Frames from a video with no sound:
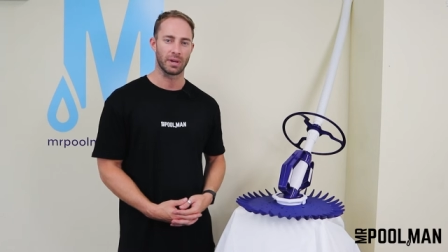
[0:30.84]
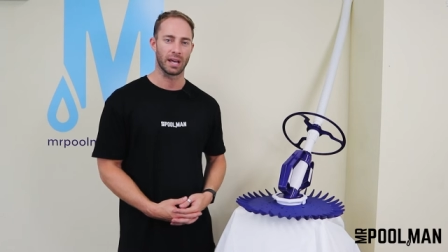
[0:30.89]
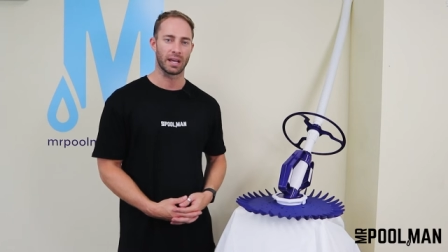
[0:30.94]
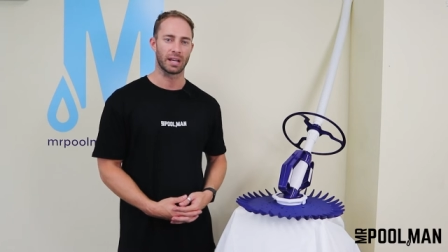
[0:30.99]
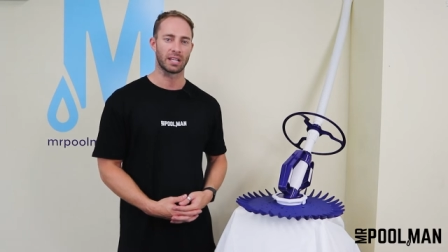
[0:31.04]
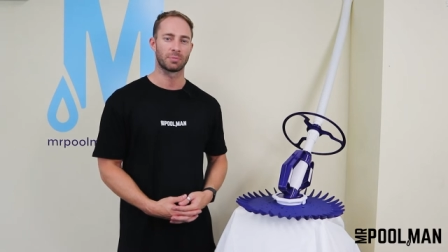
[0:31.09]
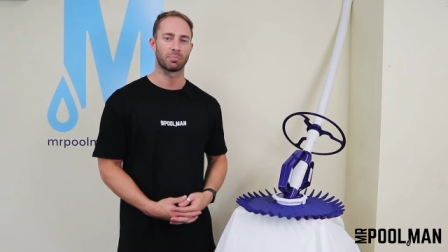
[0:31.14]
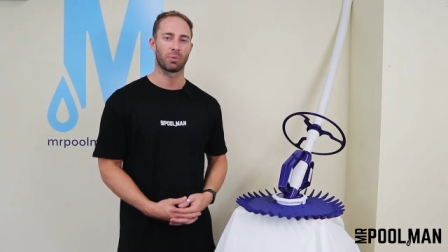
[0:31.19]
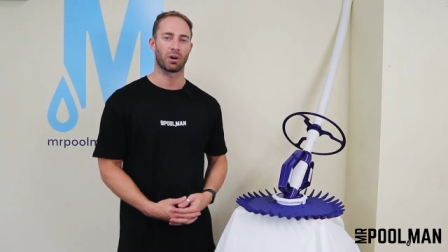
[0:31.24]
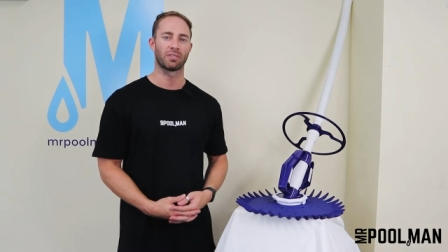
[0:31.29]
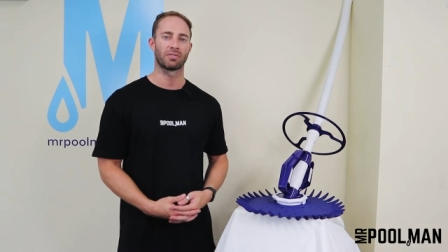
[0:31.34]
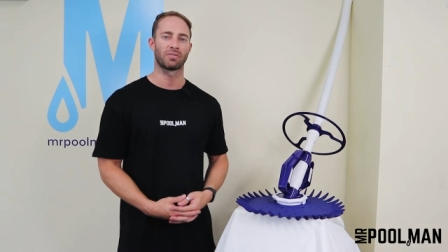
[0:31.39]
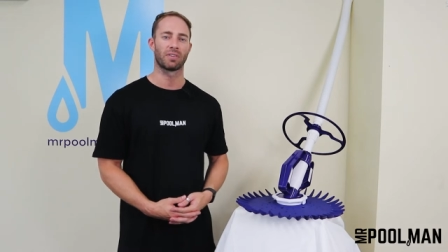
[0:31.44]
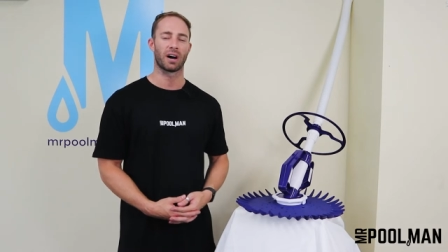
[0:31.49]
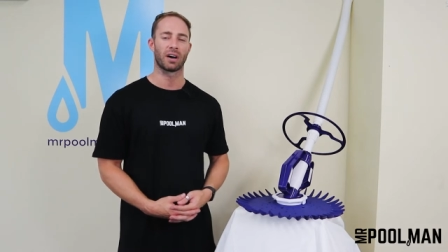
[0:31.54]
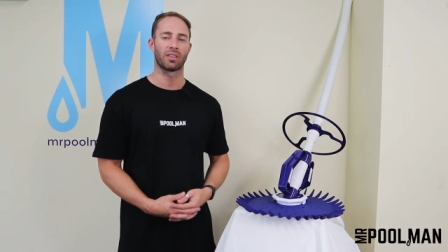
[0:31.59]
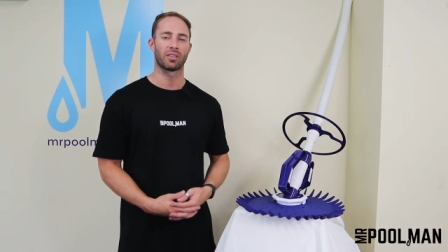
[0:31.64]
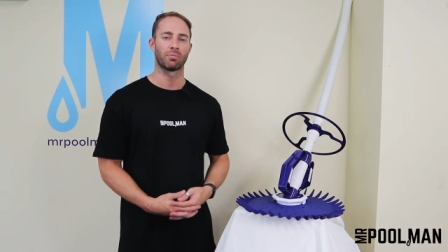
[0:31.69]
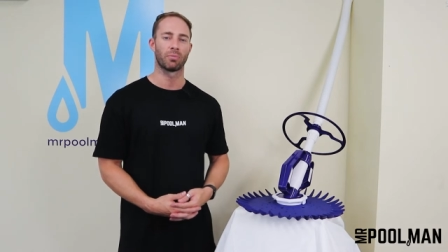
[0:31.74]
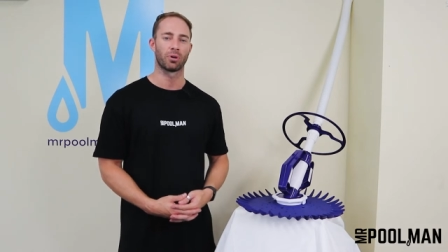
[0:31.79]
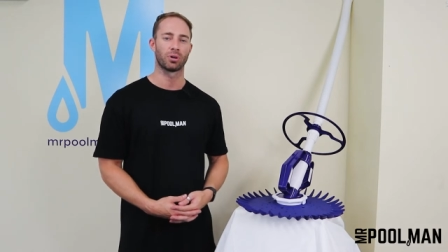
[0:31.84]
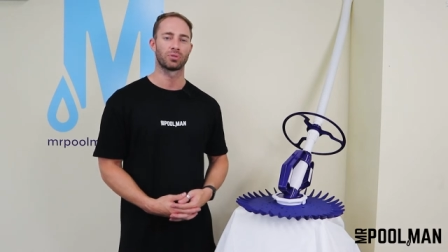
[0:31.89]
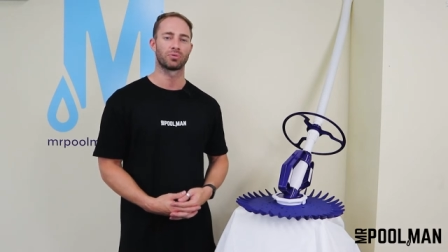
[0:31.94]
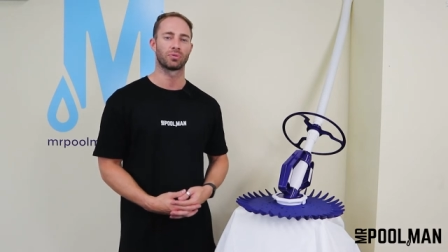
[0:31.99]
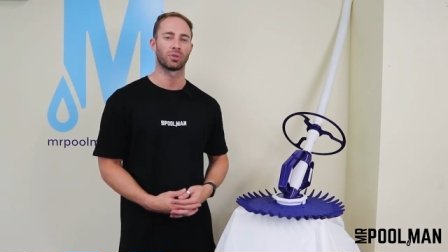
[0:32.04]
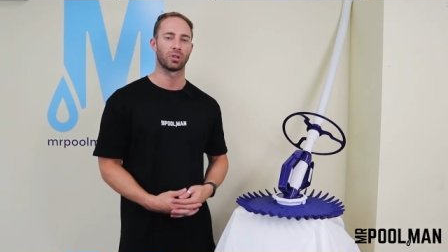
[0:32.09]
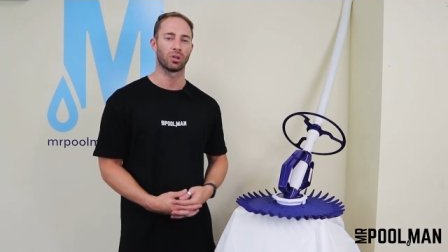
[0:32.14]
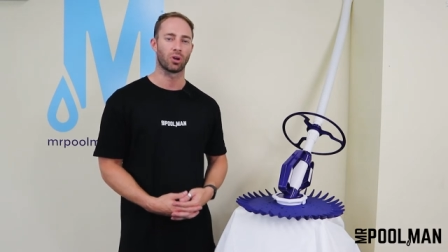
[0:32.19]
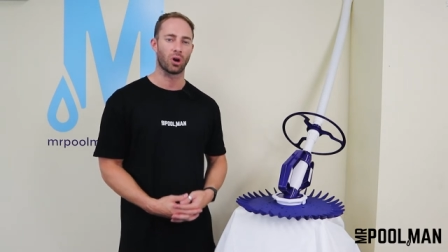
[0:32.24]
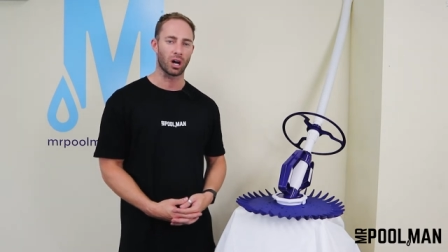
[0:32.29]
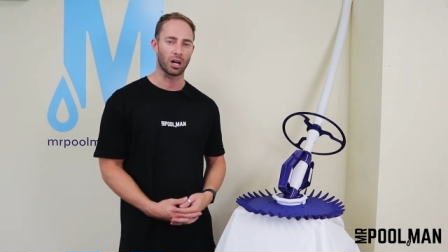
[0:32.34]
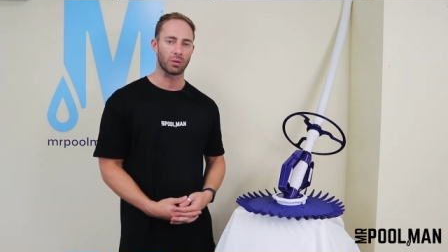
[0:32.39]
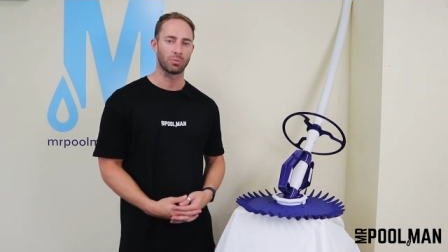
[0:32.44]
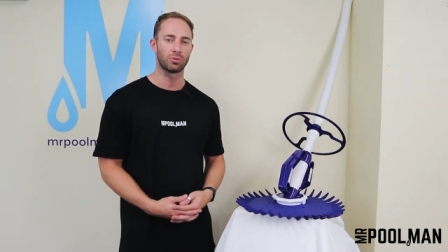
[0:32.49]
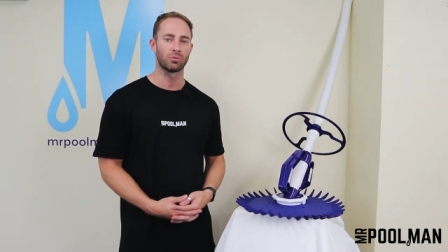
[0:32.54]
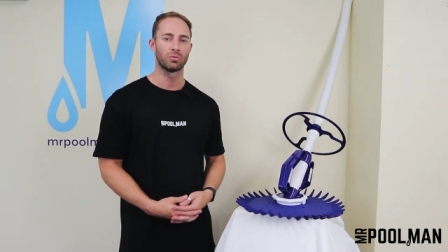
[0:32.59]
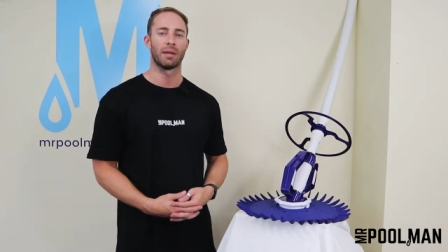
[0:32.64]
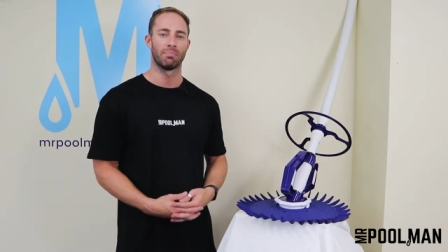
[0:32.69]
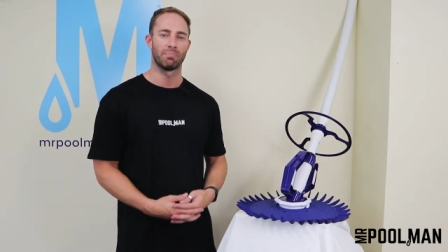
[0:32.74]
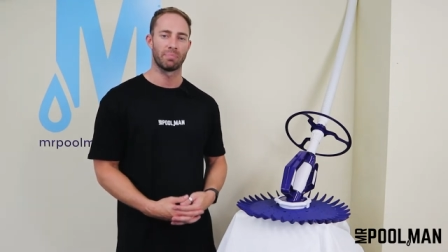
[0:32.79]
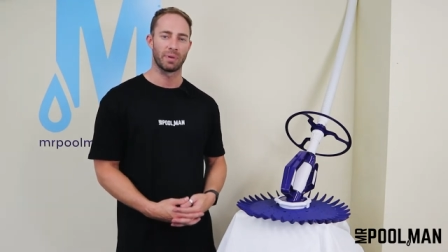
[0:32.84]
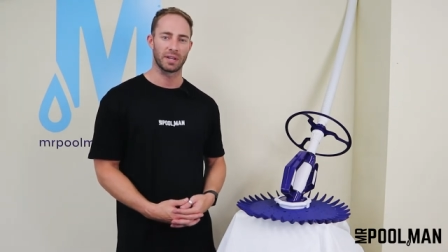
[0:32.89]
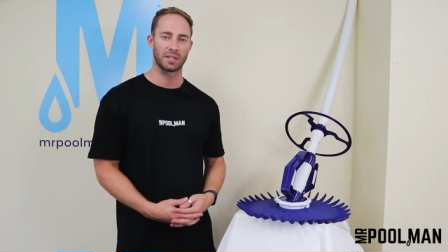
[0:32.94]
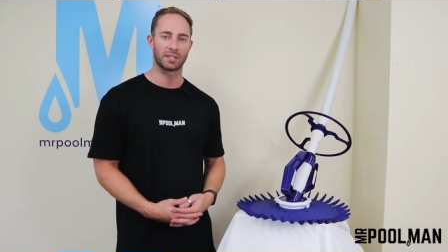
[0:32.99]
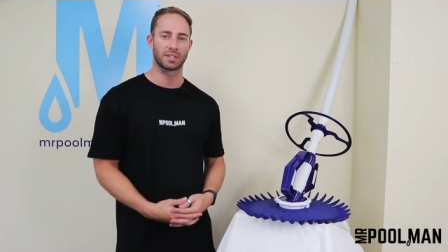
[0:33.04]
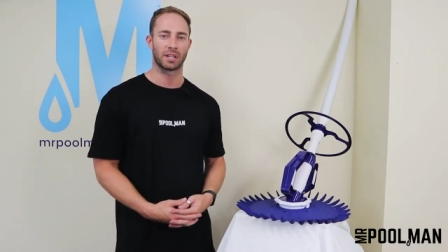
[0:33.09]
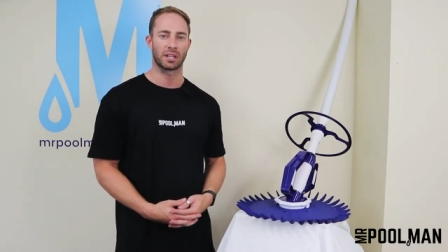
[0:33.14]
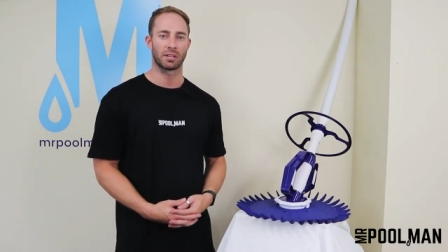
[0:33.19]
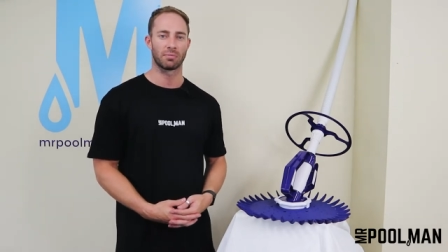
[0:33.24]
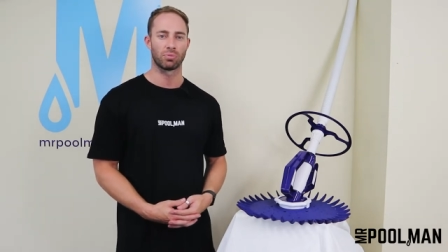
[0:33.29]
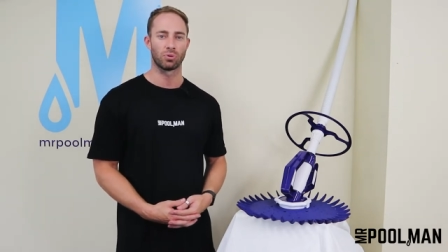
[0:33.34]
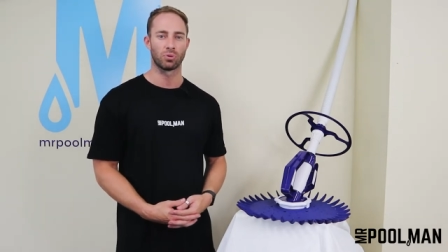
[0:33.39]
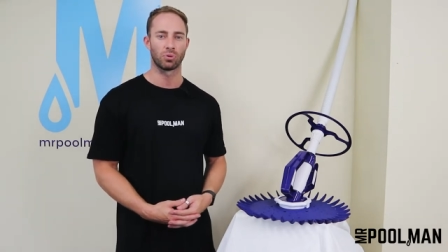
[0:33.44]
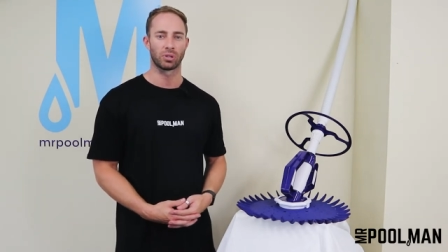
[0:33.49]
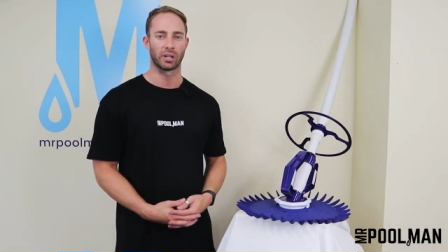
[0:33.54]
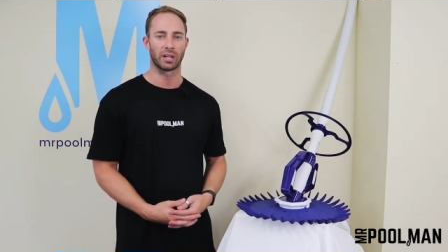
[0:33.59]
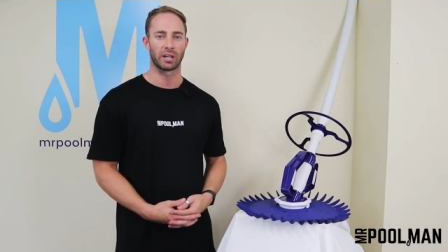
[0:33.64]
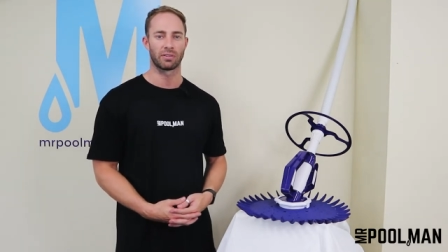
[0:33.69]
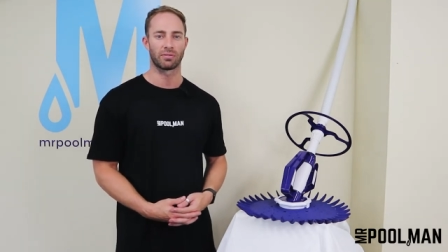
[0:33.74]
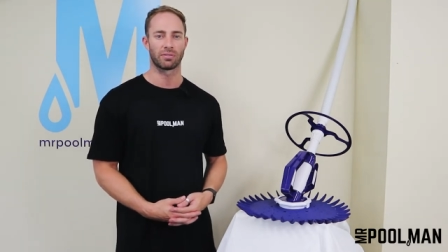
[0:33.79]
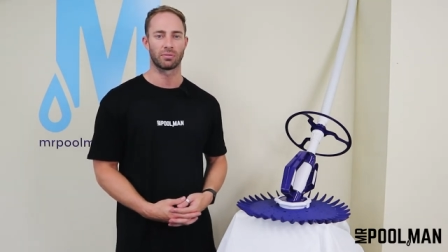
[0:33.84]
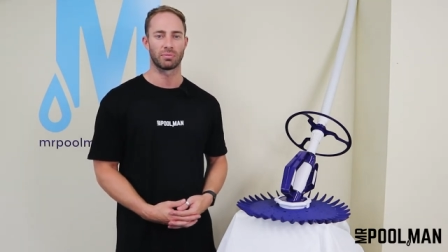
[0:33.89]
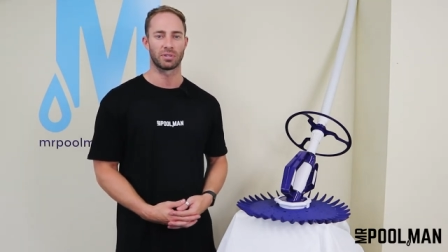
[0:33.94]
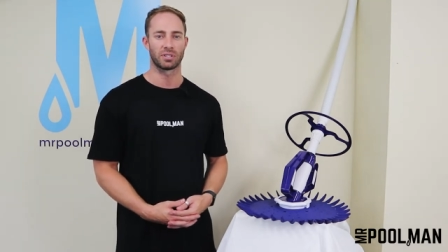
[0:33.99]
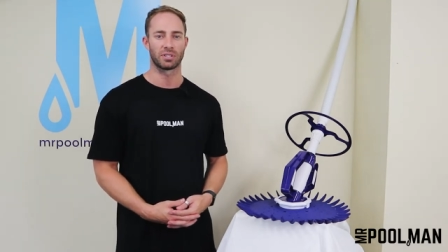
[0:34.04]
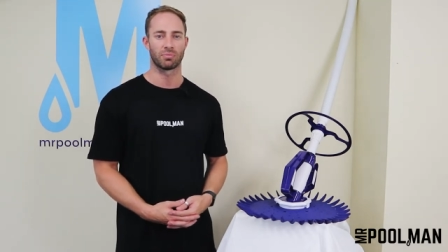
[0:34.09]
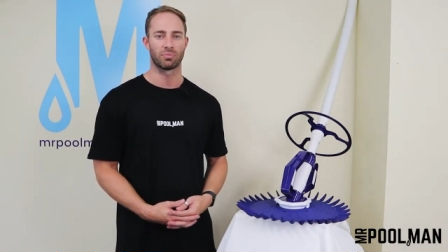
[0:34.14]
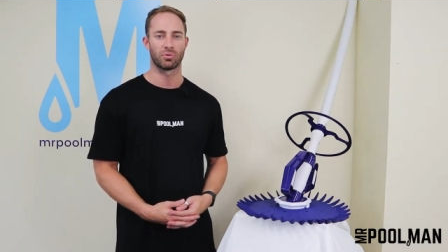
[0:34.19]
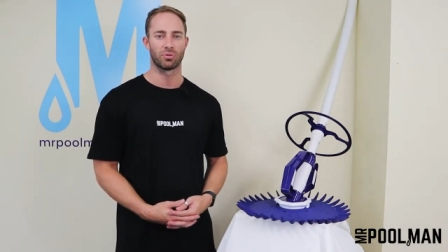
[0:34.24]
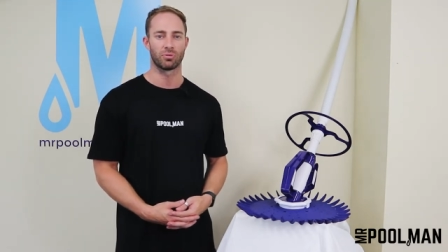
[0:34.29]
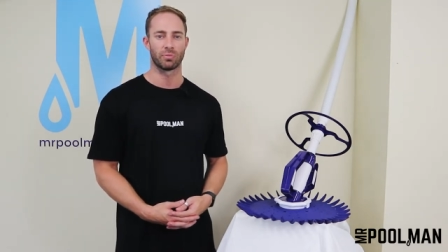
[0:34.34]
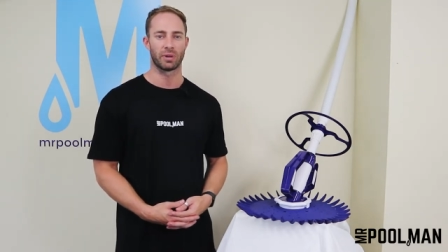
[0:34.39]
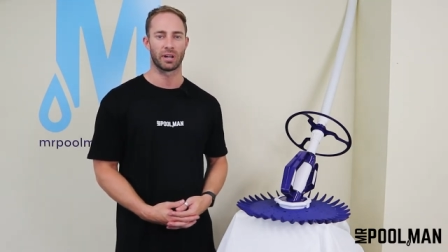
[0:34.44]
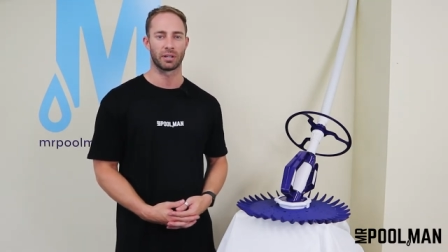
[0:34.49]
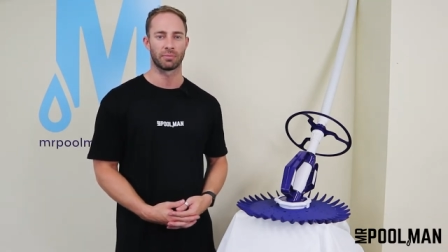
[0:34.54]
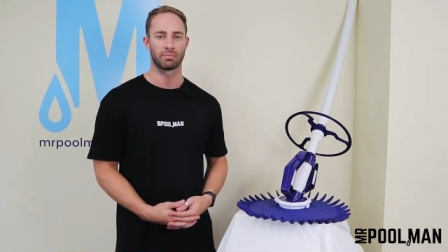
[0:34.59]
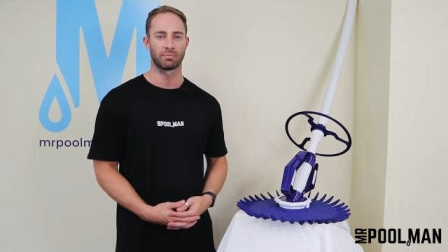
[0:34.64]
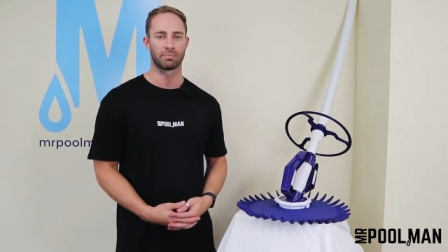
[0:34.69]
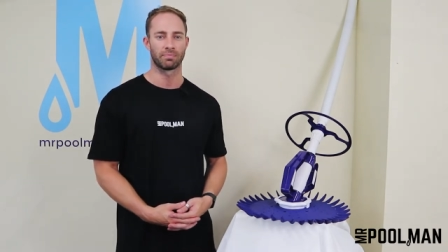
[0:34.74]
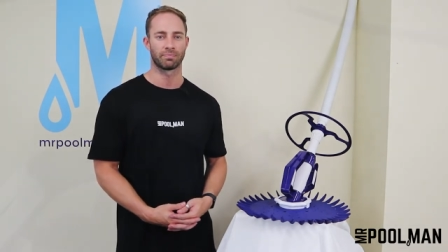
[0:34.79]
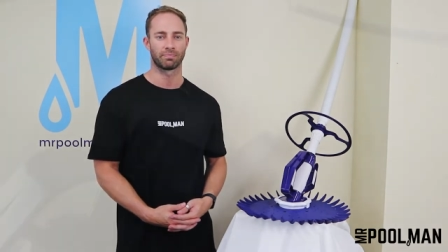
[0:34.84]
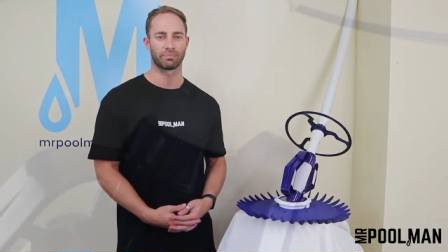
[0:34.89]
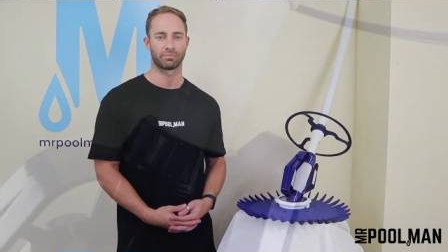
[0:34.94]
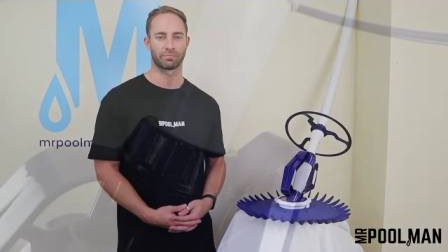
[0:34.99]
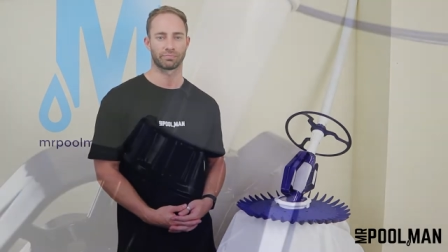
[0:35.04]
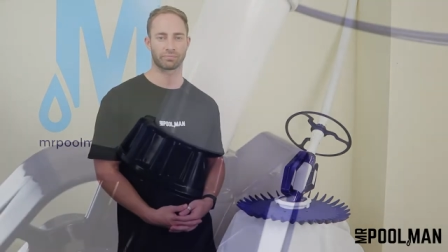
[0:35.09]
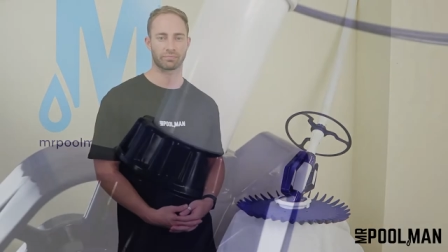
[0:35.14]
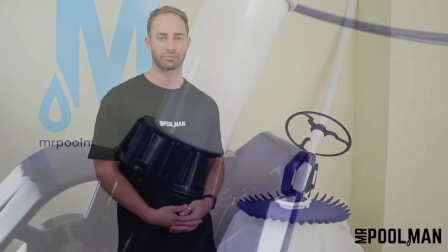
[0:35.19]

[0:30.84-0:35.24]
and it's by far the most reliable and best-selling pool cleaner from Mr. Poolman. Built with